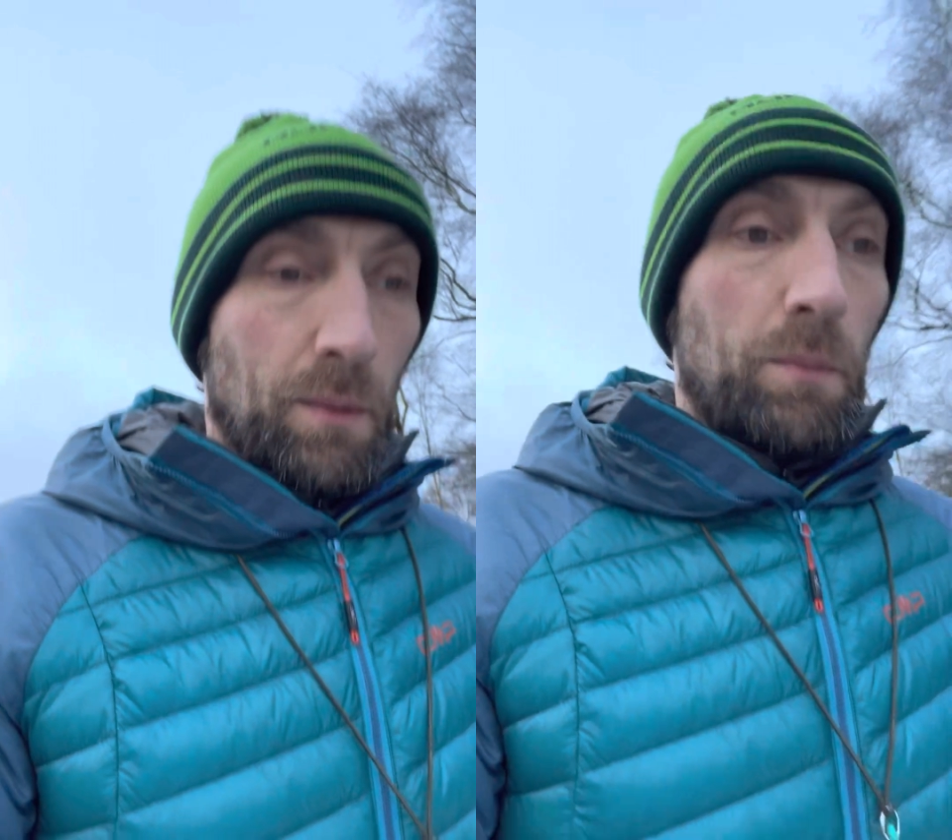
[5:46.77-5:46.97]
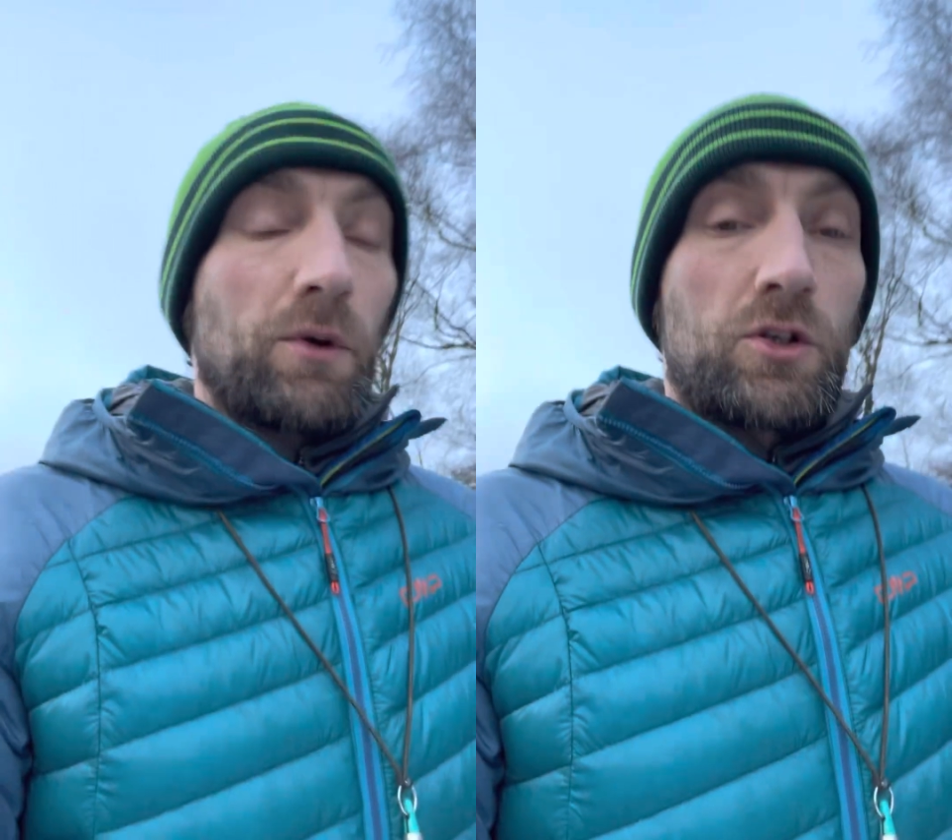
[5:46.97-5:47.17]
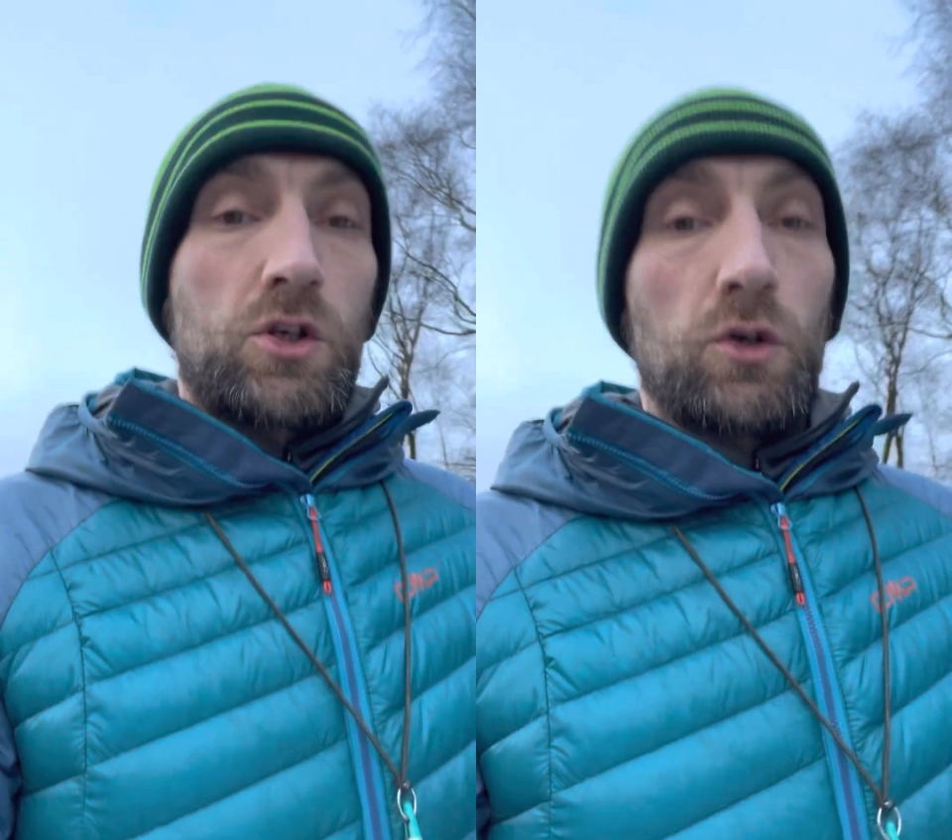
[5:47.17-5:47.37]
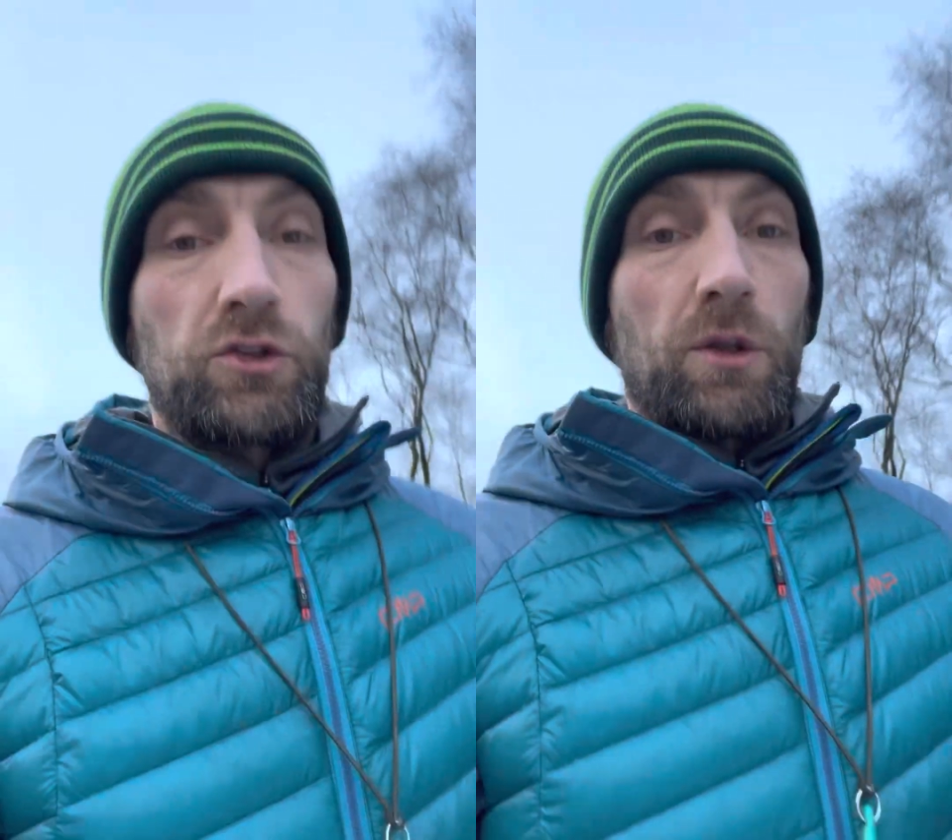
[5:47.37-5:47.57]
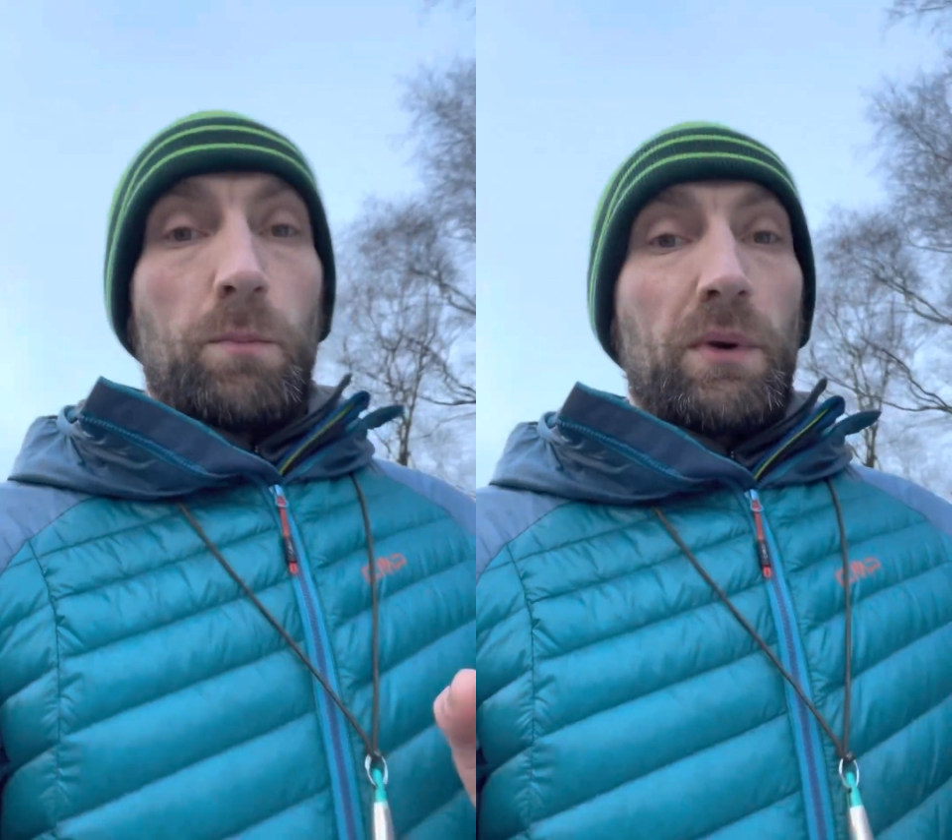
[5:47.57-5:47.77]
but
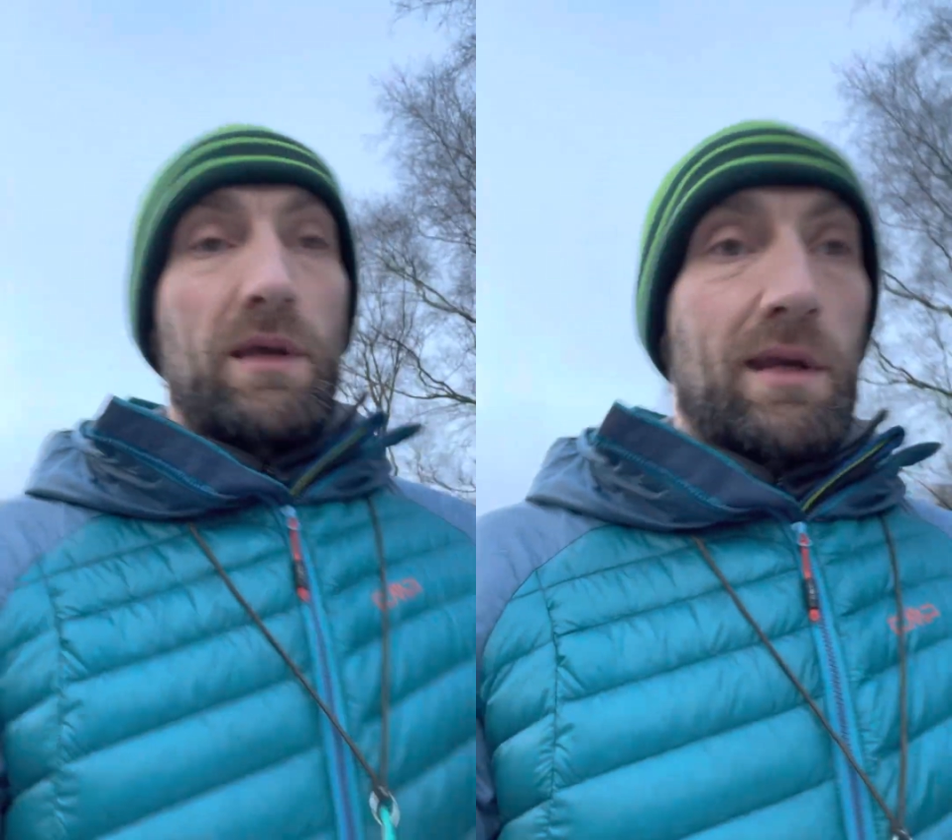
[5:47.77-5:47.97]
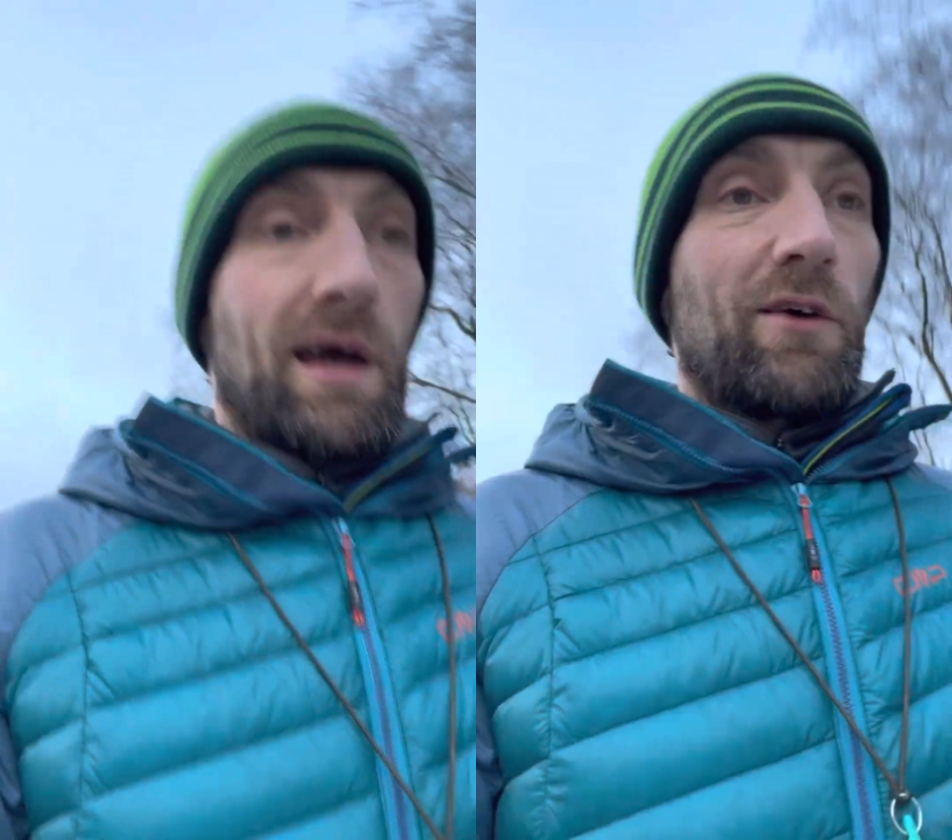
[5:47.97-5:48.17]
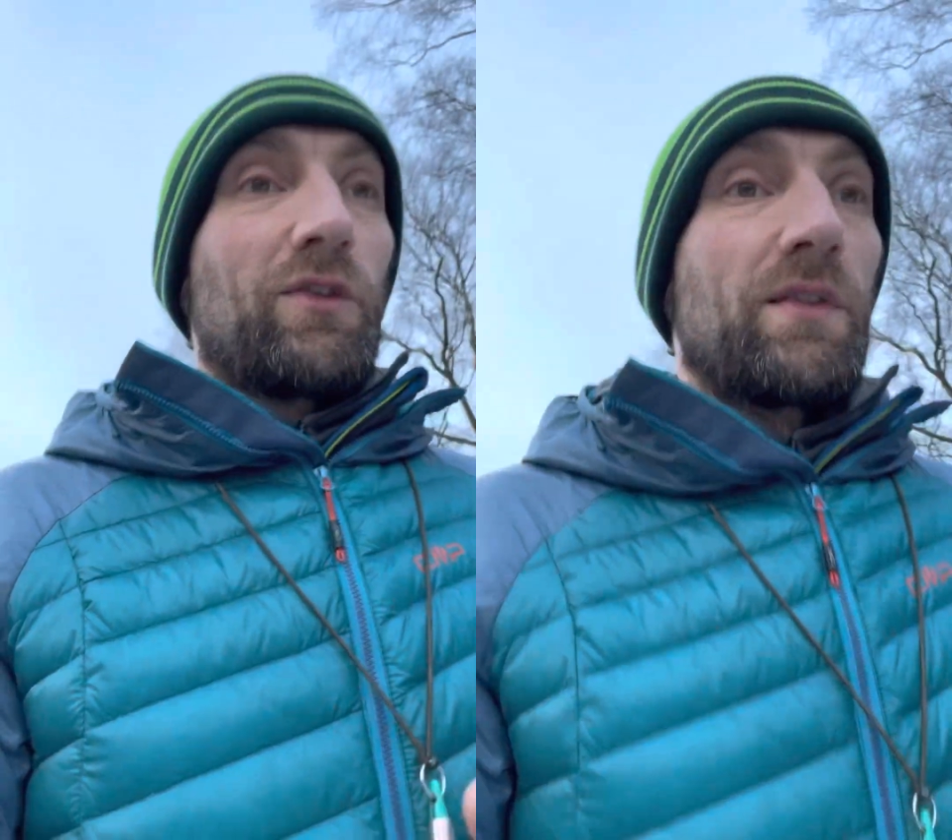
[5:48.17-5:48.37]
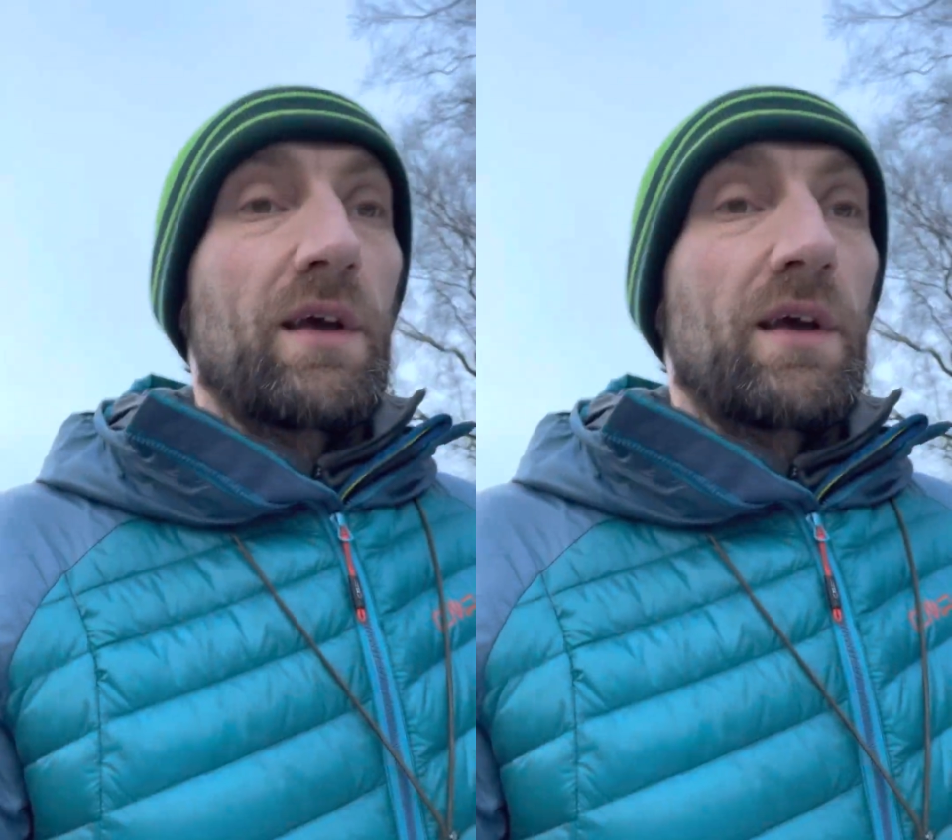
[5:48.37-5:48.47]
just be careful in the